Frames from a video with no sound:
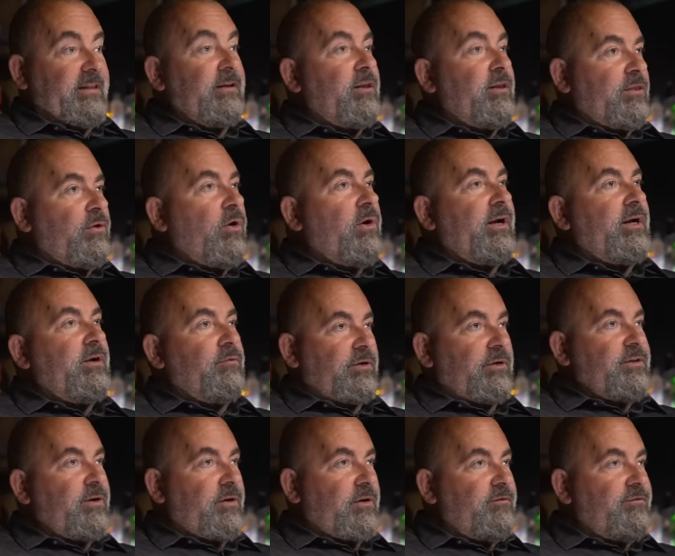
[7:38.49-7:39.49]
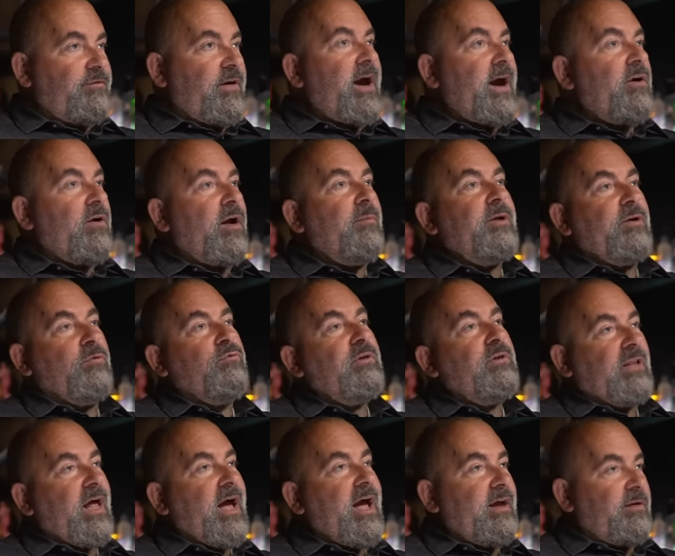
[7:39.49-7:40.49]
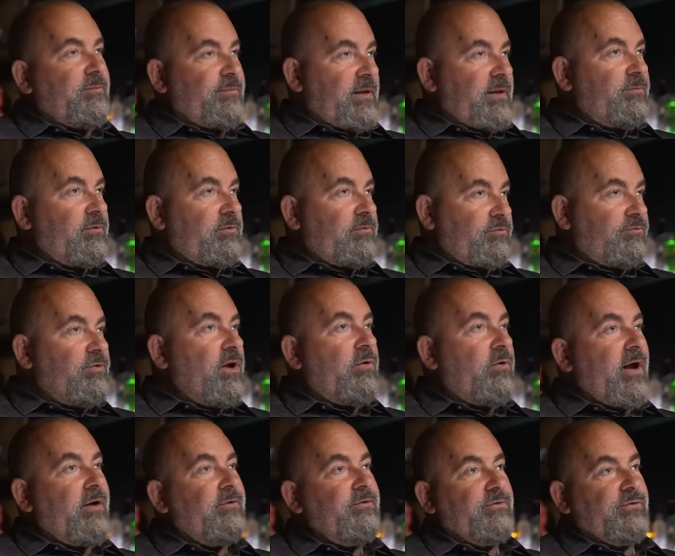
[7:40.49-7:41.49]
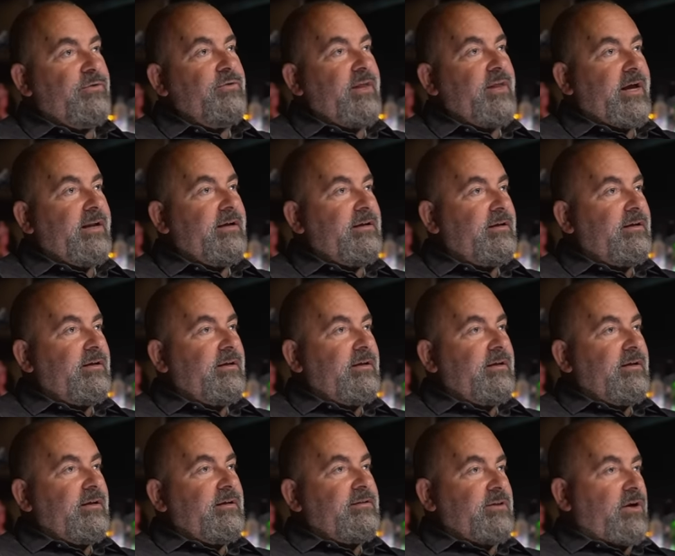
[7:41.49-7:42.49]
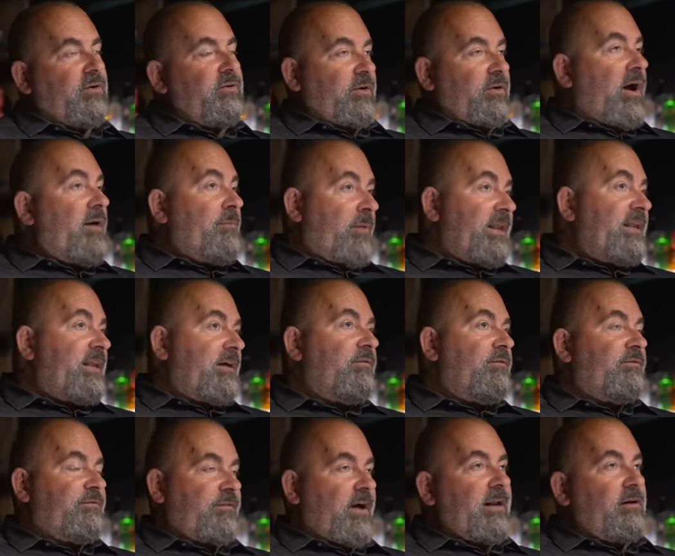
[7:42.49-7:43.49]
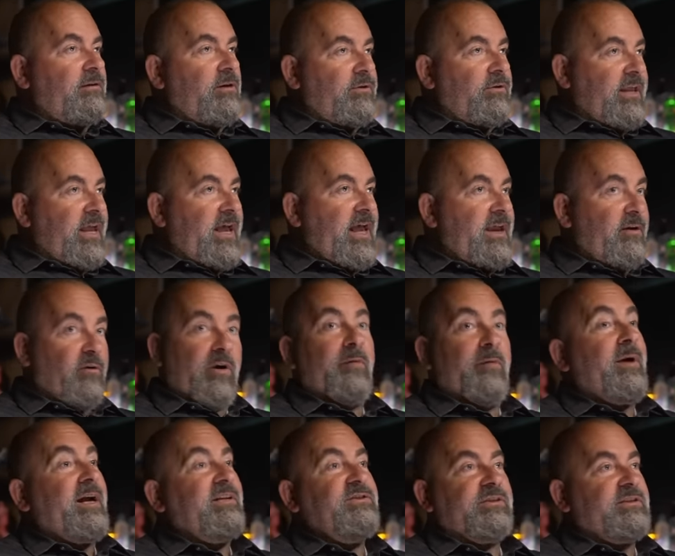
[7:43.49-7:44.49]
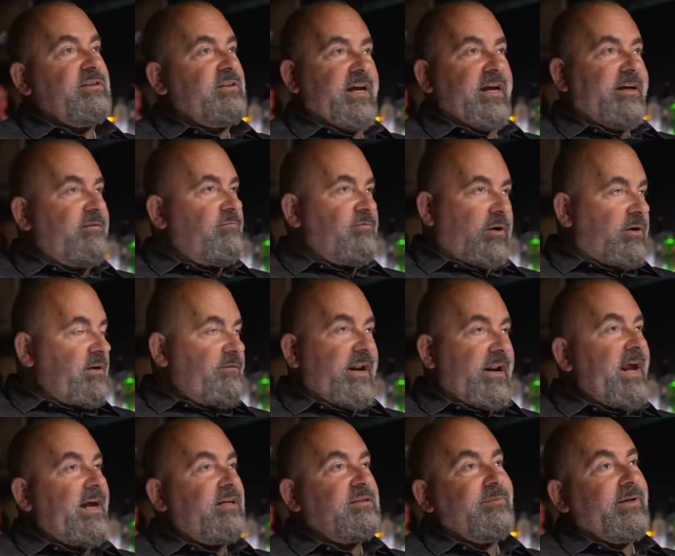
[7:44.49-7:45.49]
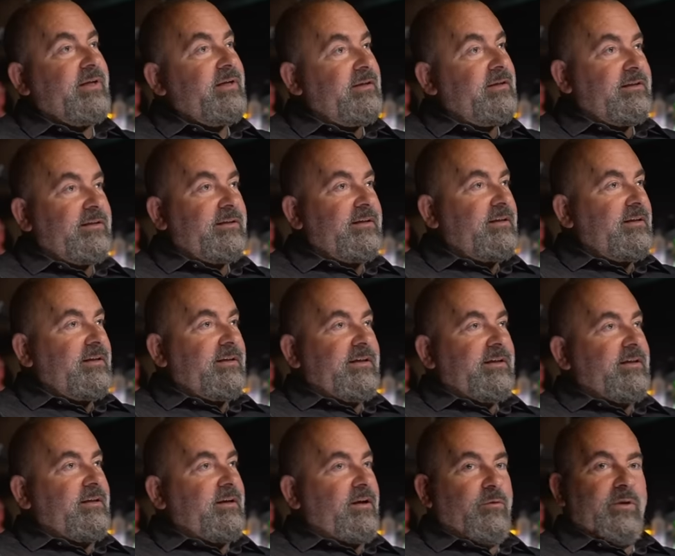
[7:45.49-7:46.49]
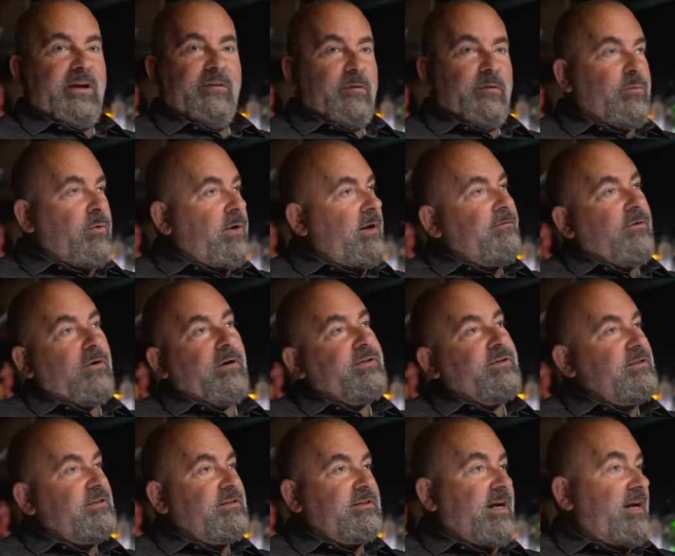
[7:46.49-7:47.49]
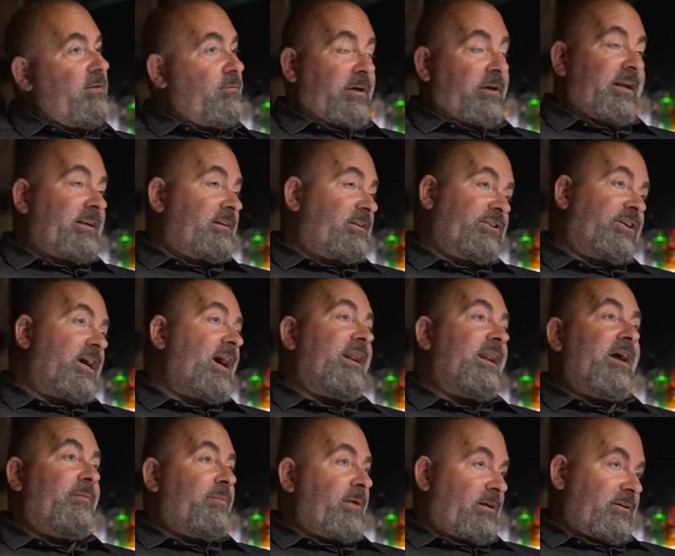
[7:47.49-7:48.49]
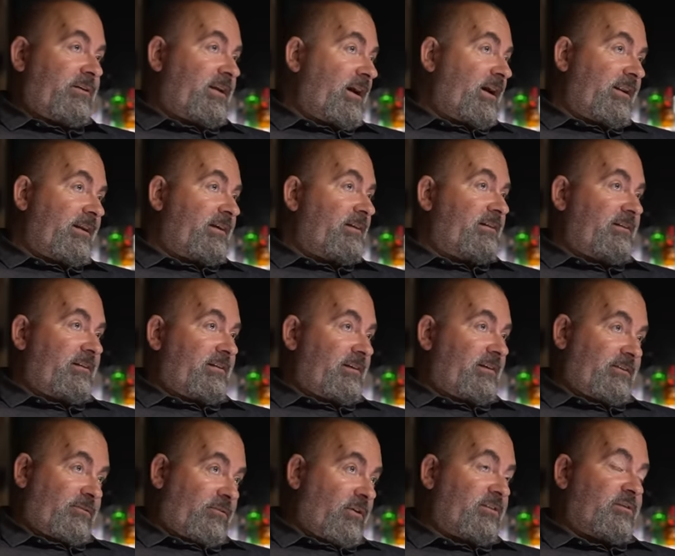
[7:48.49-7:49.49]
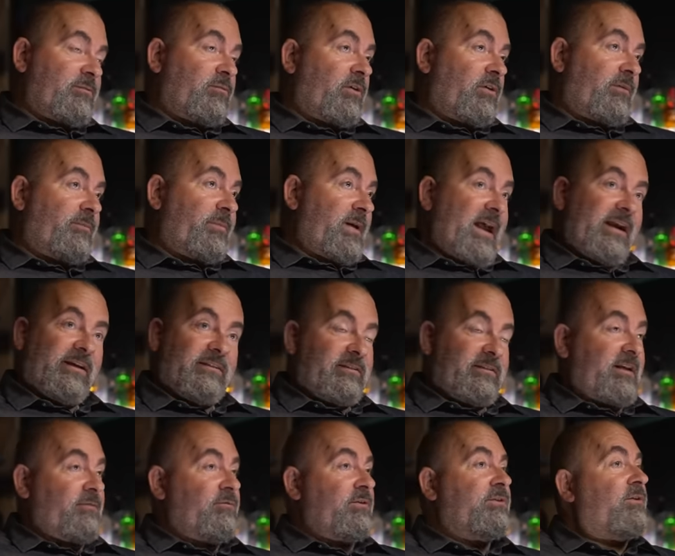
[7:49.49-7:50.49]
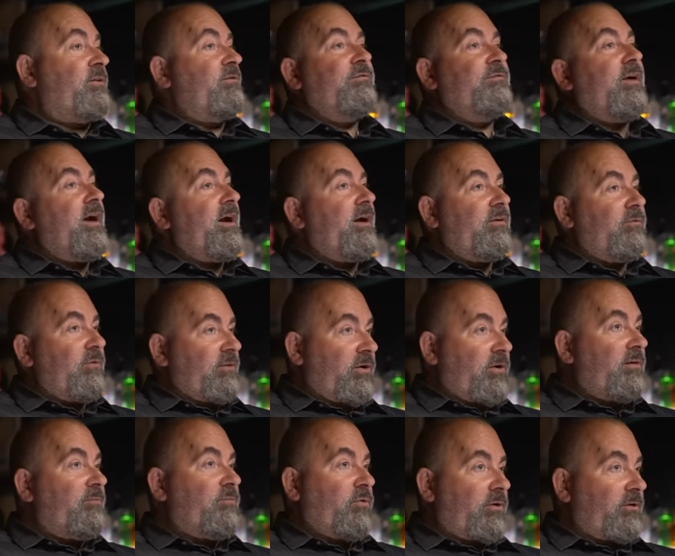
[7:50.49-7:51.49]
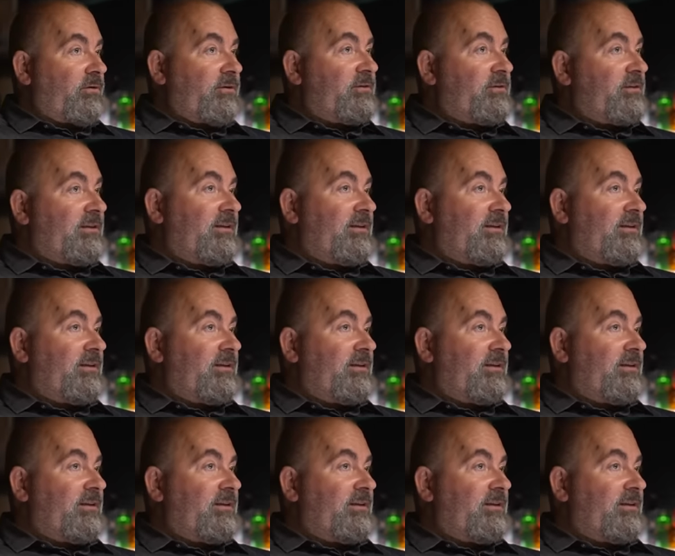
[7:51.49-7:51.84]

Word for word: the authority to return fire, I'm going to rely on people who know how to do that. So, you know, I might give the final okay, or I might just say, don't even ask me. You know, we have the point of origin site. We're getting shot at by Al Qaeda across the border in Pakistan. Return fire with our mortars